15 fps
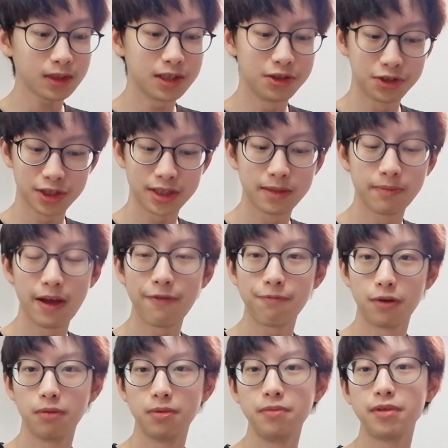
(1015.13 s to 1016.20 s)
interesting
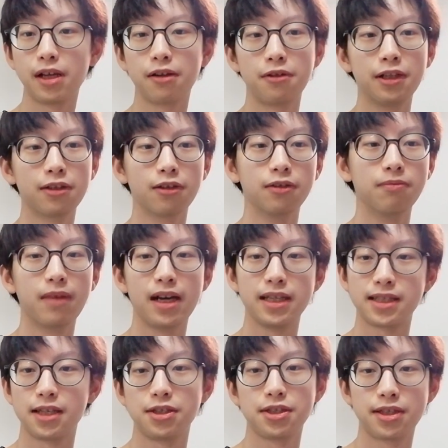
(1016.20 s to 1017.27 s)
math problem, you can click on
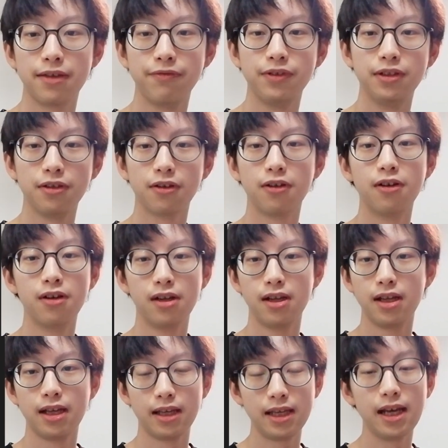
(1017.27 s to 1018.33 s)
my suggested video
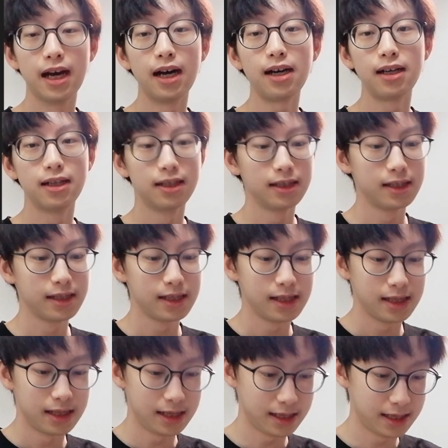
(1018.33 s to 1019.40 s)
here.
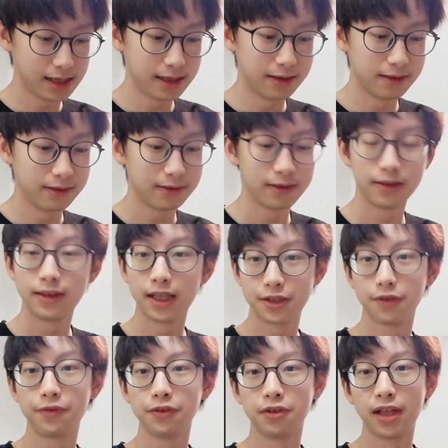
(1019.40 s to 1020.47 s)
And
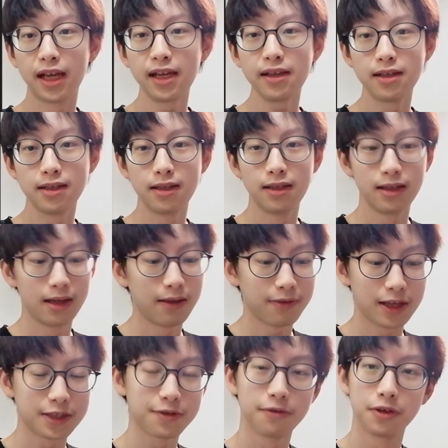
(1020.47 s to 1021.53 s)
that's all for today.
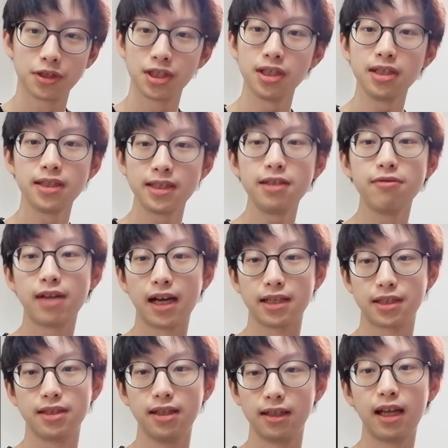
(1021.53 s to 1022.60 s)
Thanks for watching. See you
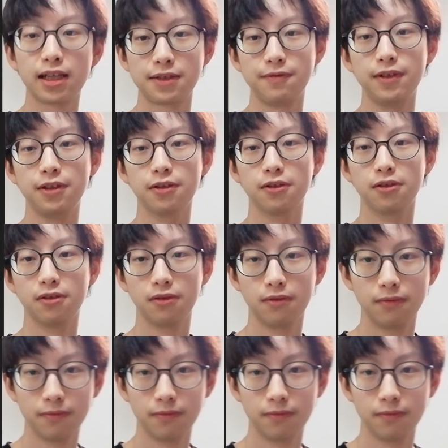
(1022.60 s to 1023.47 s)
guys in the next video.